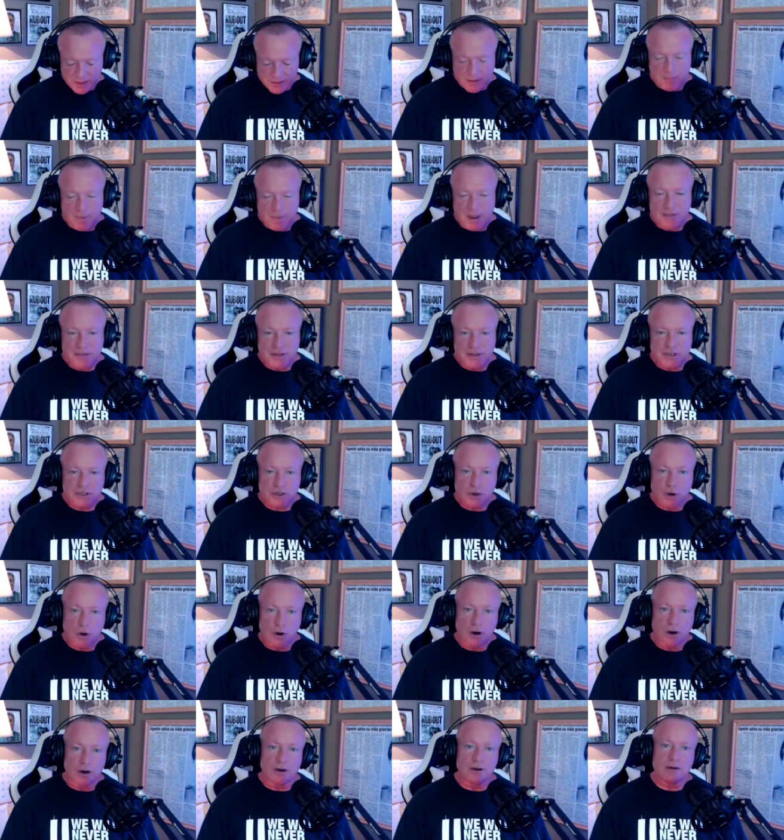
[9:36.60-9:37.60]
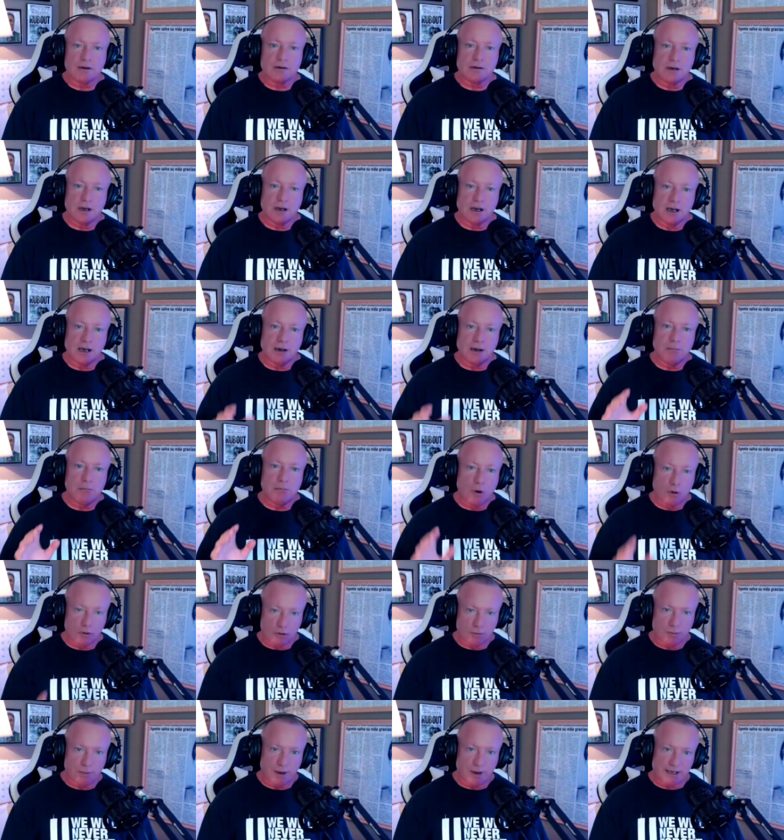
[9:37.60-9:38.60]
The methods are uh,
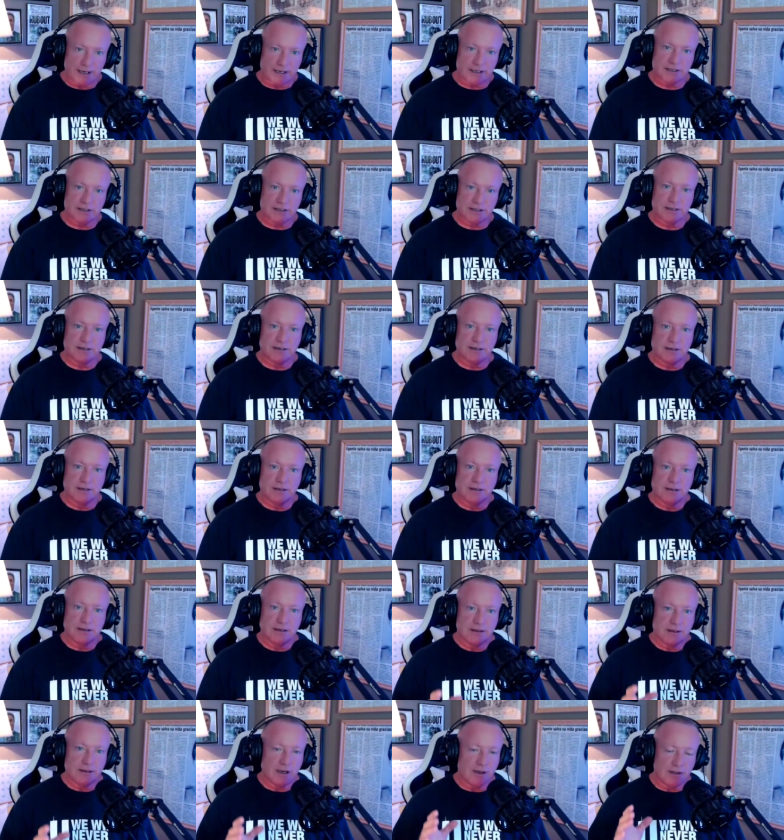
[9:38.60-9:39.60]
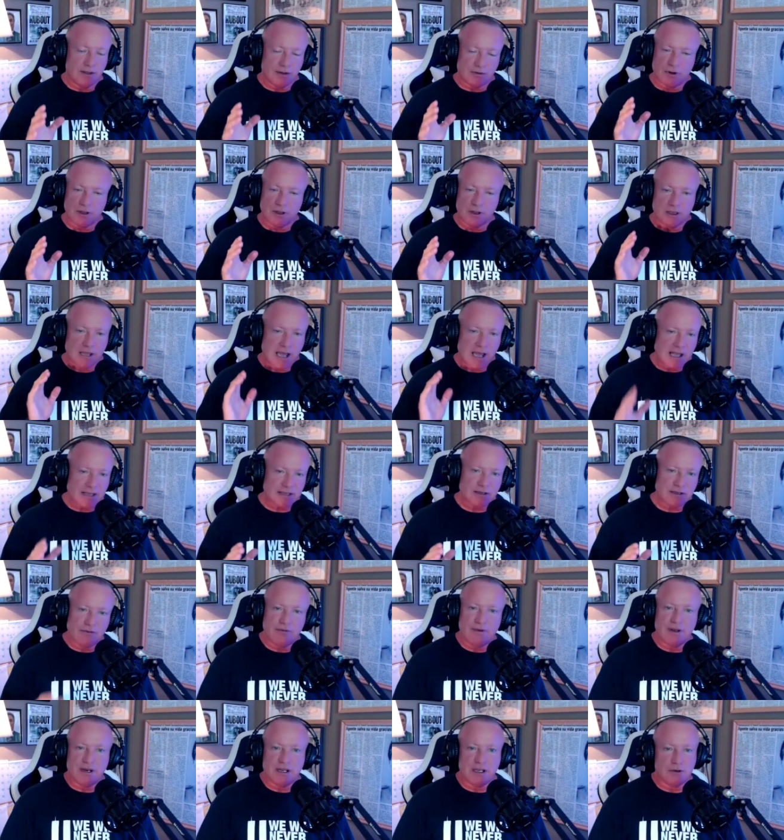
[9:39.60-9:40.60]
motorbikes. Uh, they're on lots
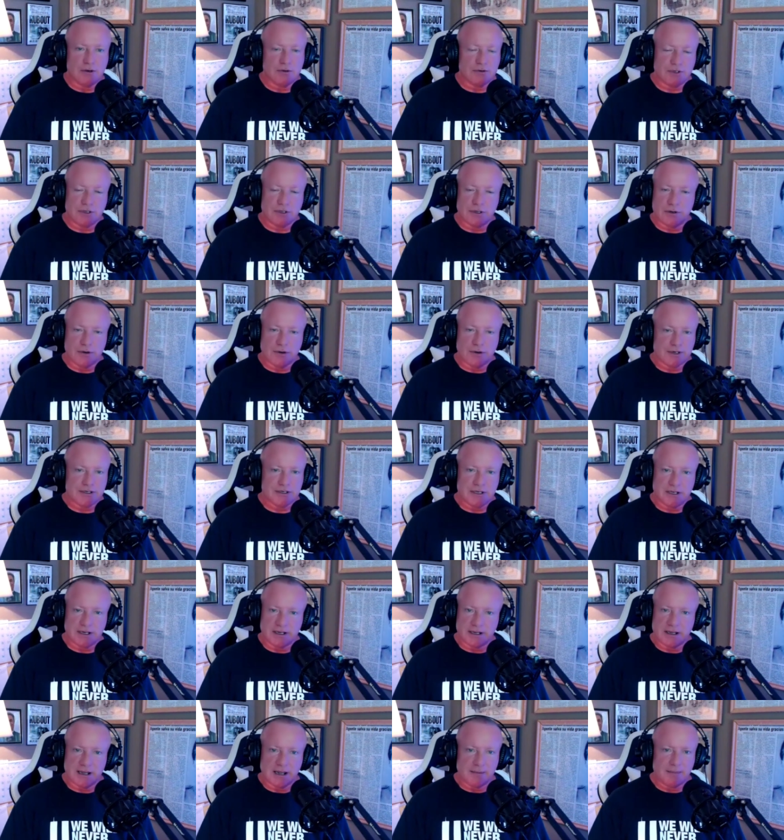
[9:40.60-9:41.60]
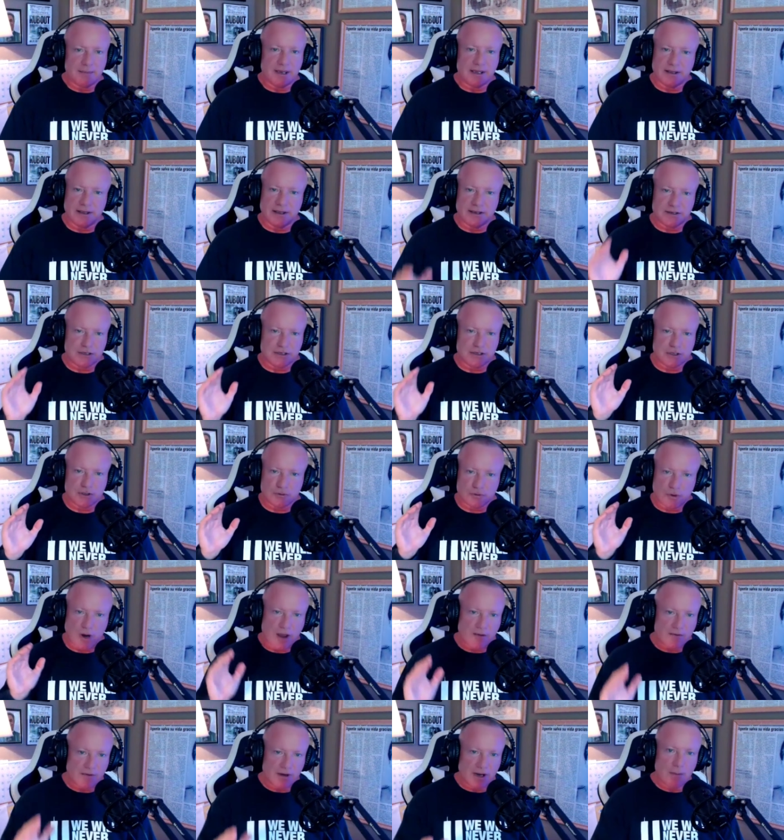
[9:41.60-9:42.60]
of videos in New York City. I mean, they're just
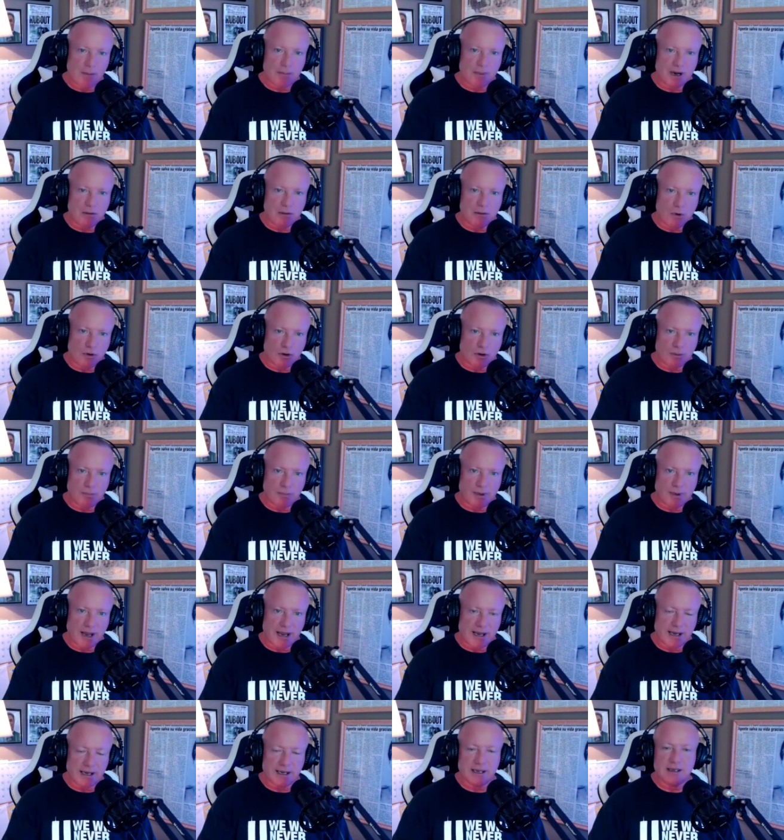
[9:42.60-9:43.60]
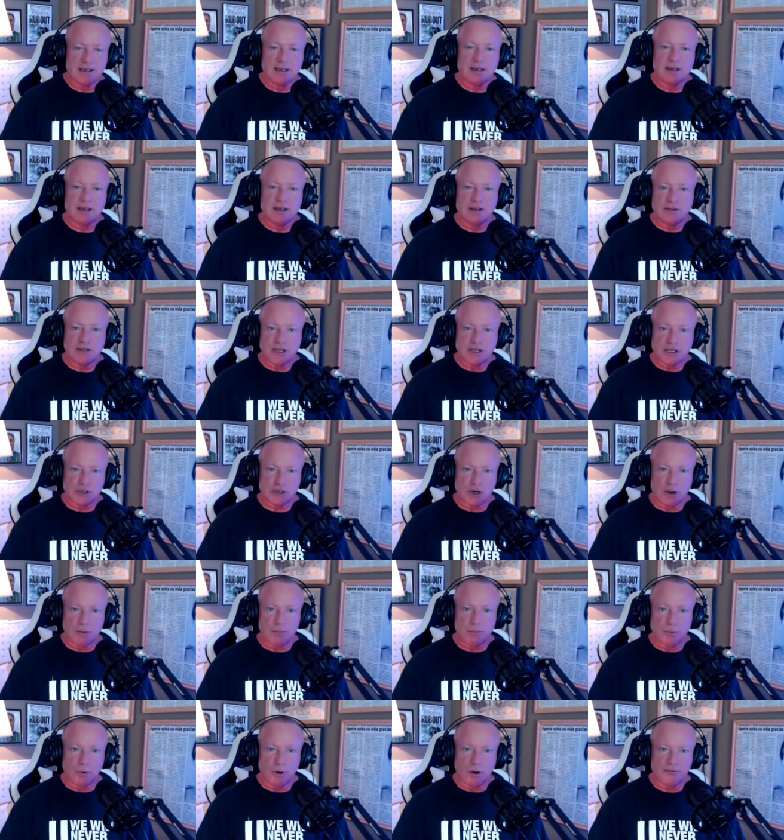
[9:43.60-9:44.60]
driving up on a motorbike. They
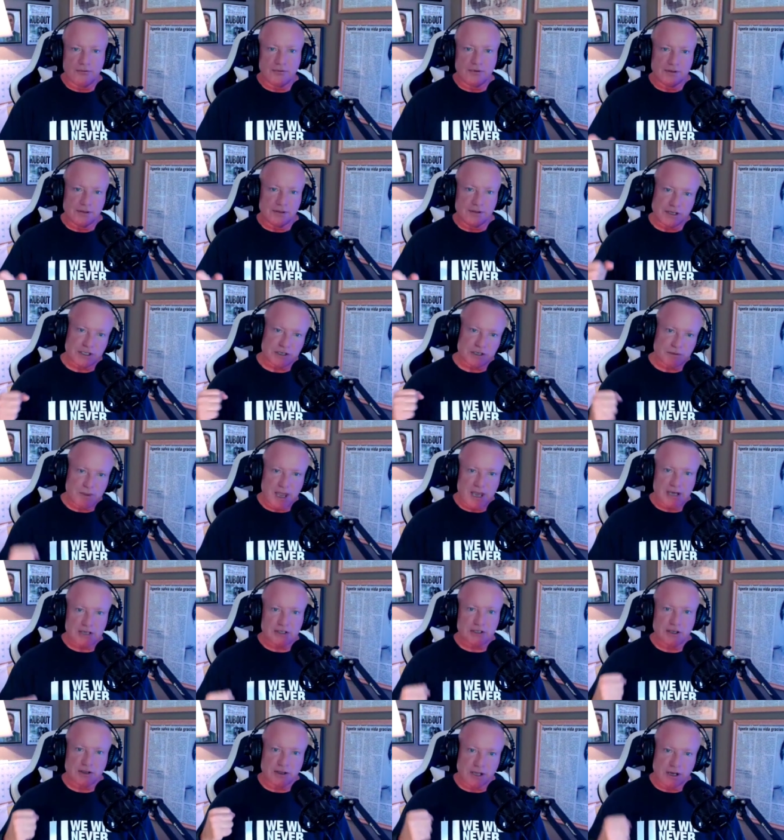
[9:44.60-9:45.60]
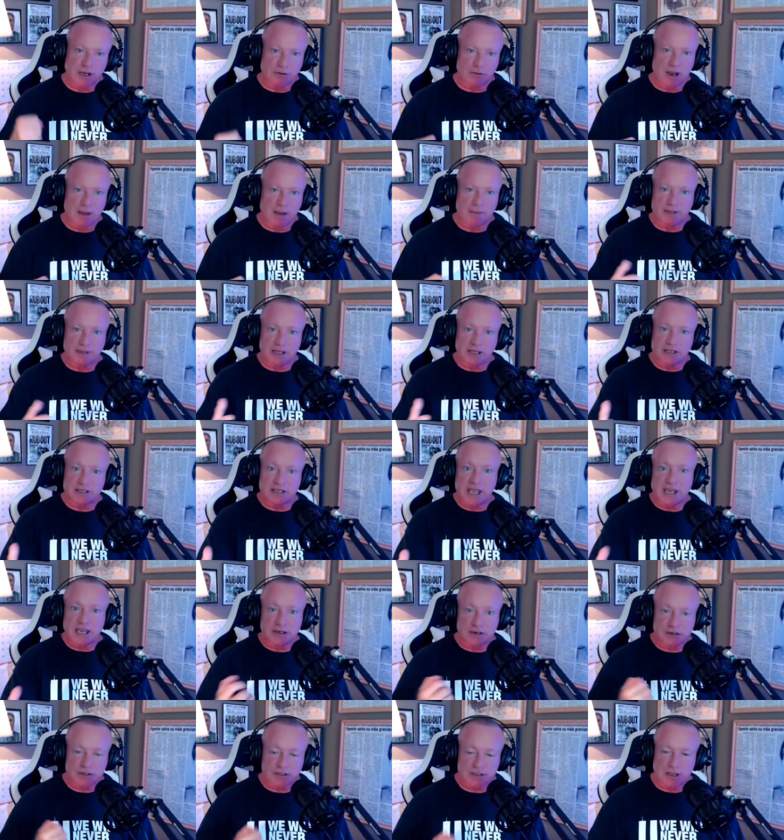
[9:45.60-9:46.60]
jump off, they smash you. they grab you, they
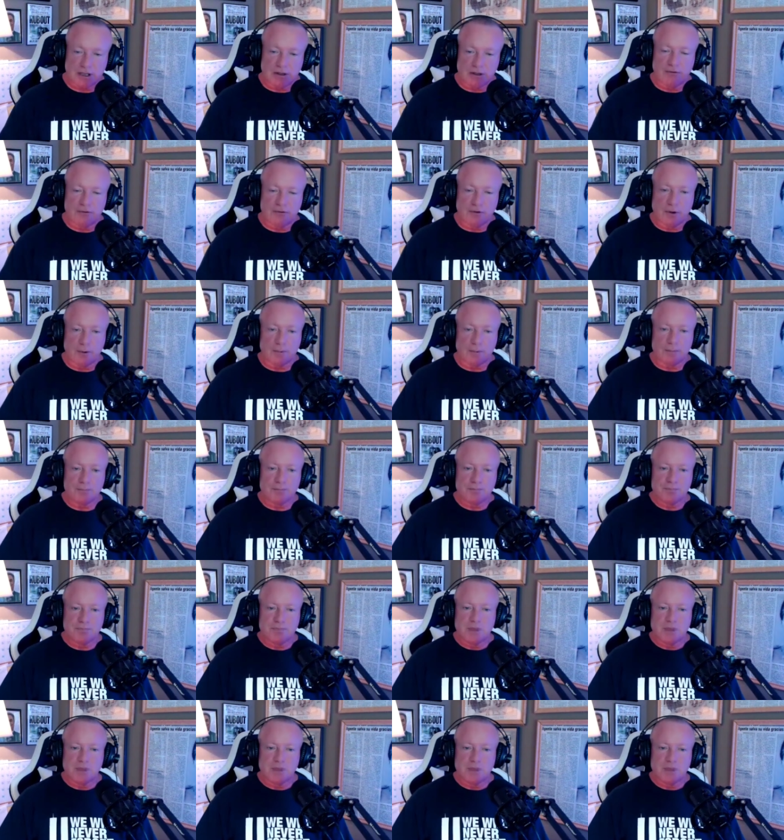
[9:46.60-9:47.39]
take your cell phone.